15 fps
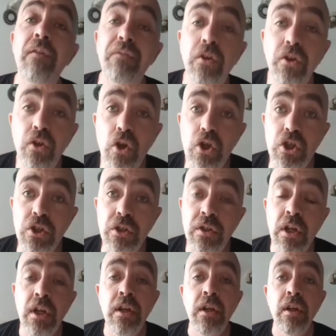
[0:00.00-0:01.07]
if you're
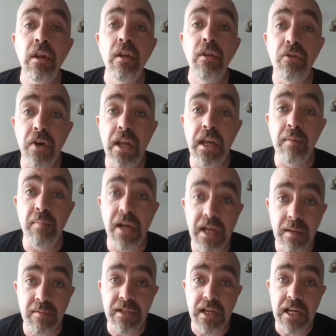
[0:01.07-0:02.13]
using 3
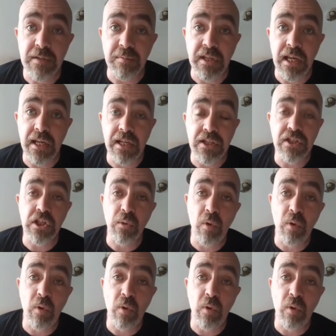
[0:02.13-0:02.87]
medium-sized potatoes,